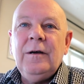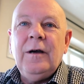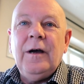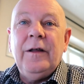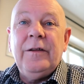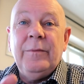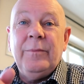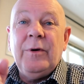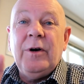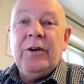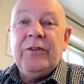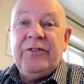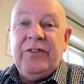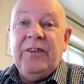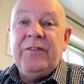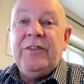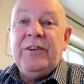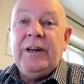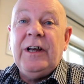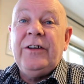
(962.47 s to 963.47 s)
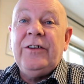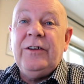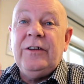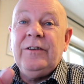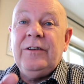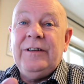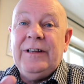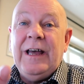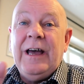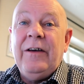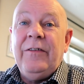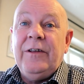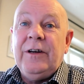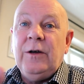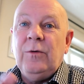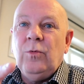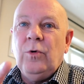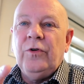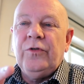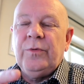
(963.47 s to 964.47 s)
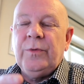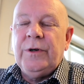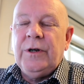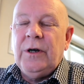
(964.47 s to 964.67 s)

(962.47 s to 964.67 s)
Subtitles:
And the bar's different as it, now than it was when